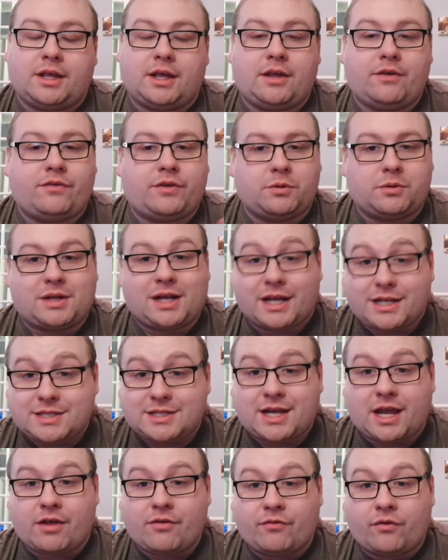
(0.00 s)
If you would like
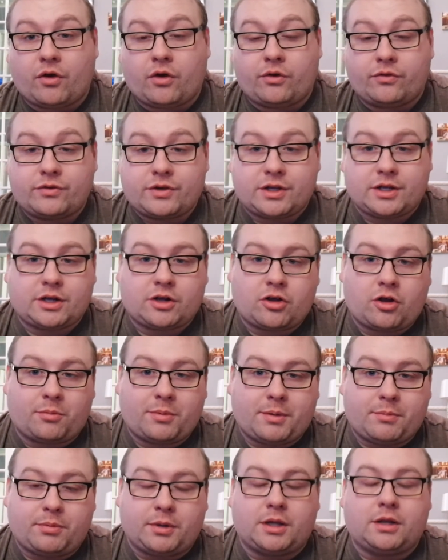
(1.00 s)
to get involved,
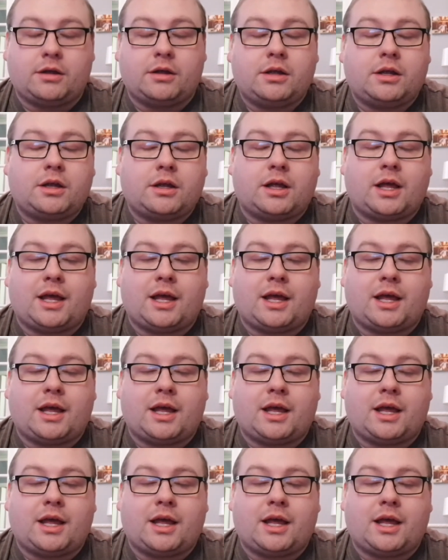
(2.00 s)
comment below